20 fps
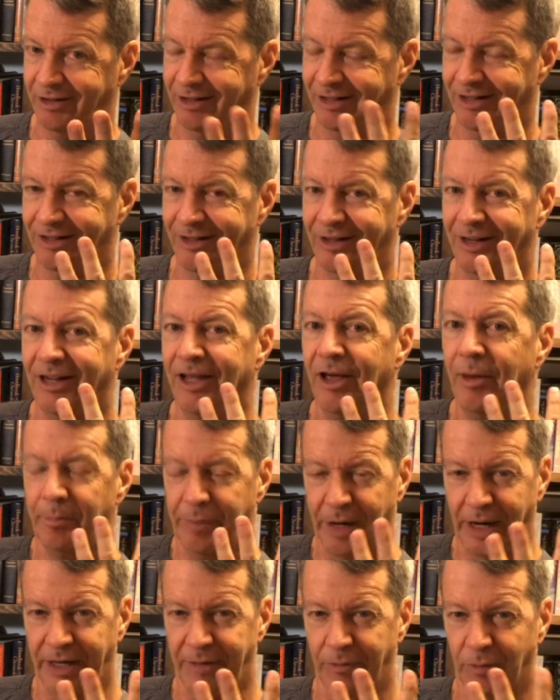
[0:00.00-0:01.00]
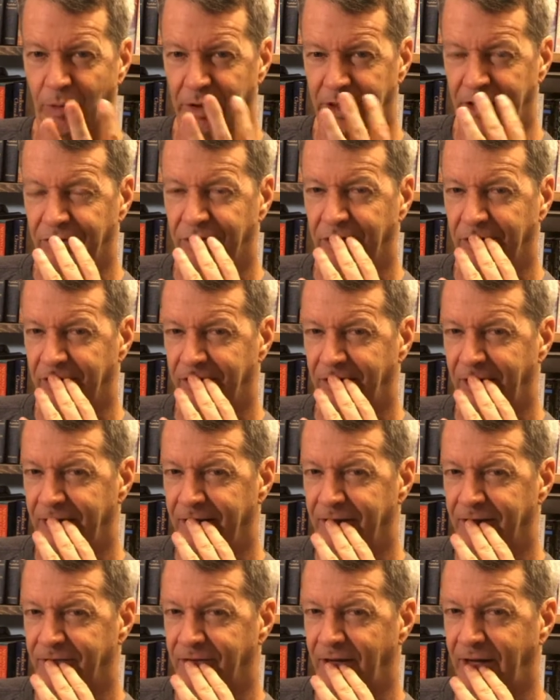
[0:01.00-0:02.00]
And but what I was going to say
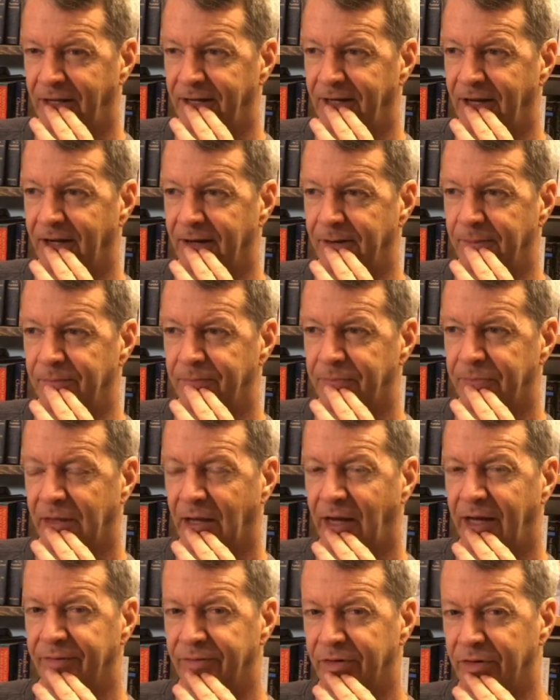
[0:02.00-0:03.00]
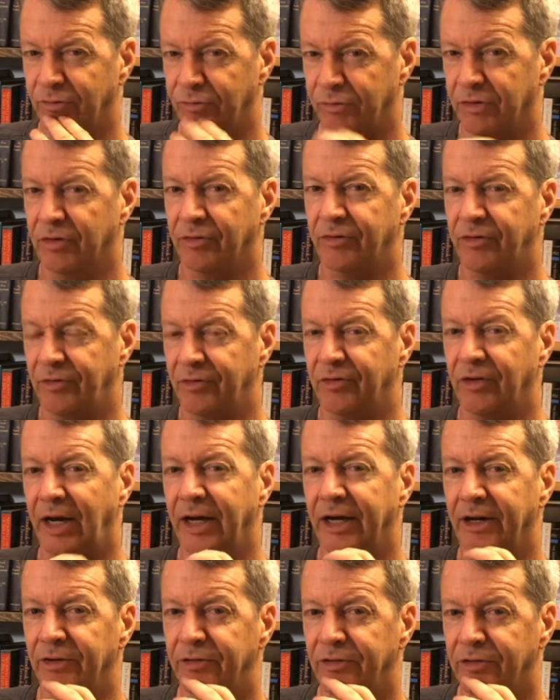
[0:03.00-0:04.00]
is that um, I have a real
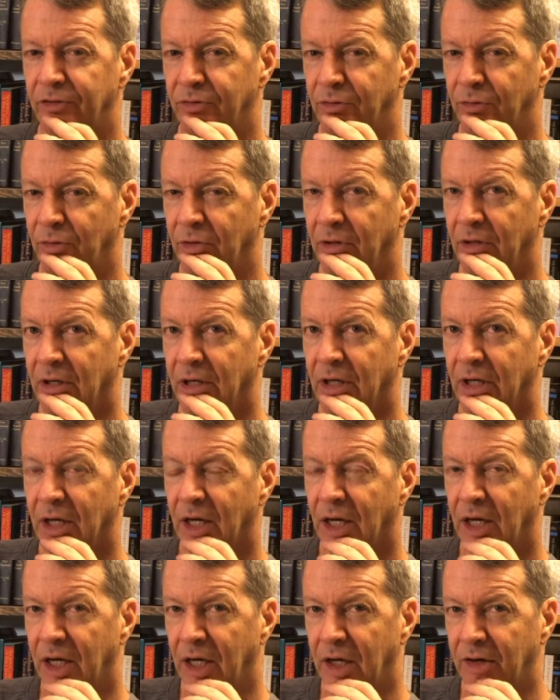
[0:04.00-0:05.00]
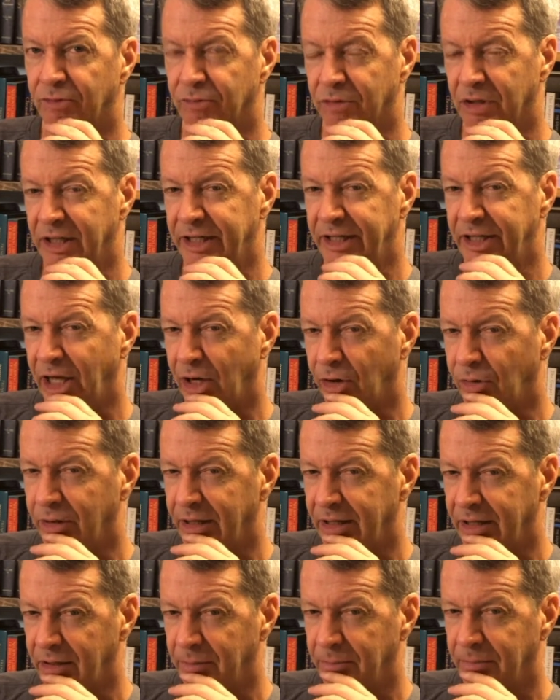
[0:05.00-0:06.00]
desire to uh, really know
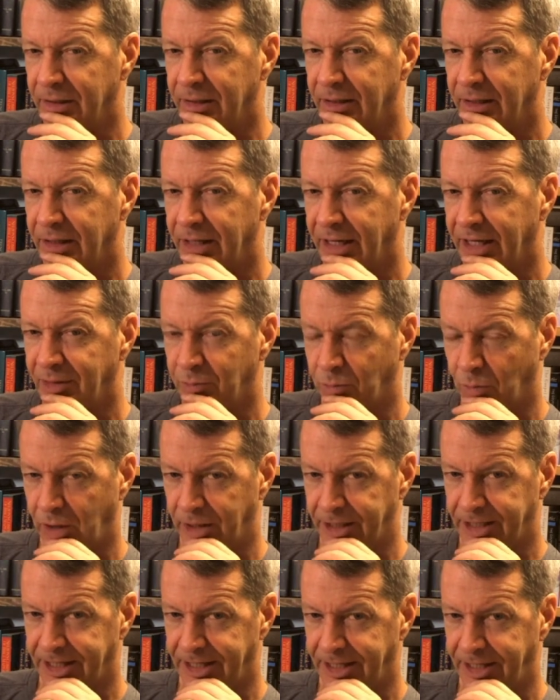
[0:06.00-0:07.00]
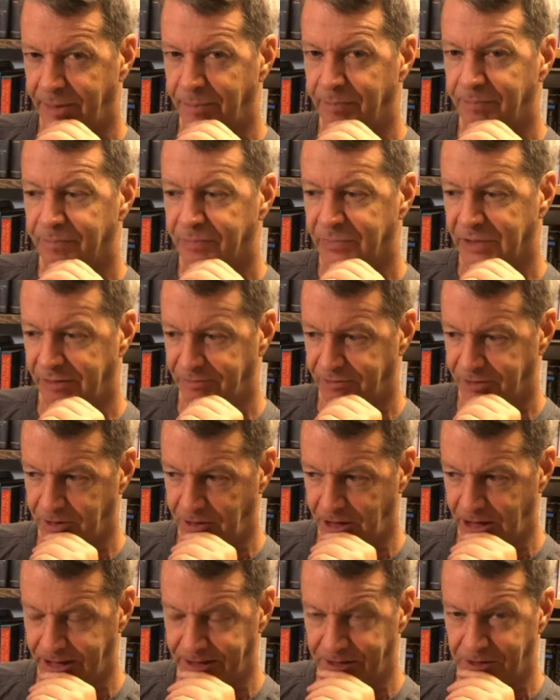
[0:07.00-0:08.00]
Him and want Him. I feel
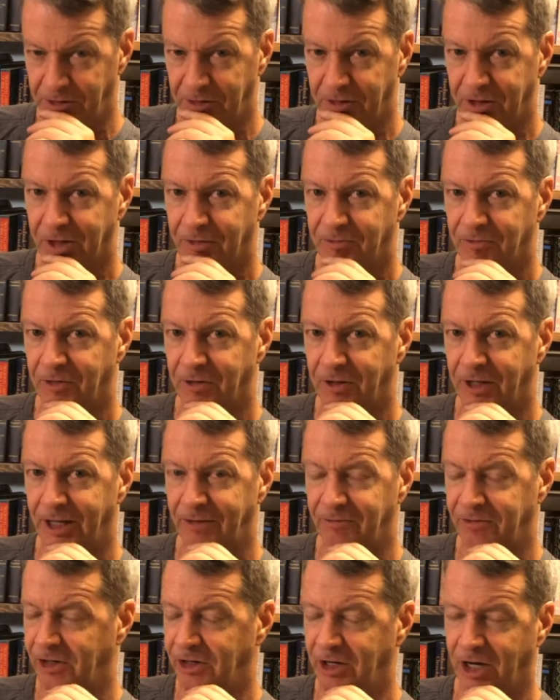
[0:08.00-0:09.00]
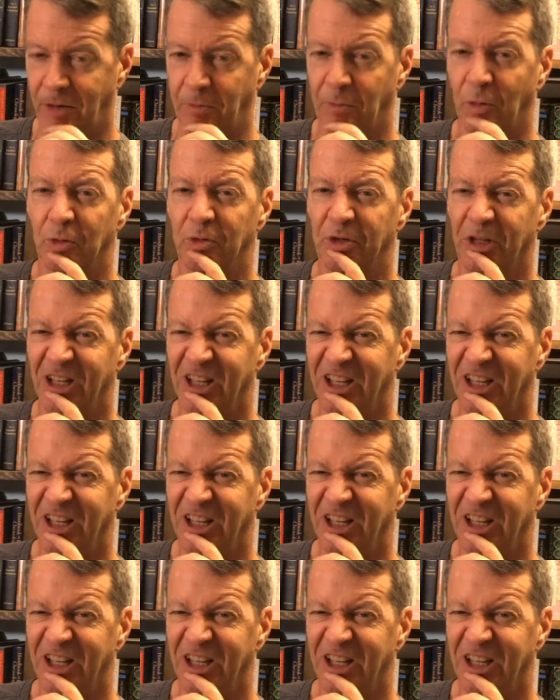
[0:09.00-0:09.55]
honored for that. Very humbled.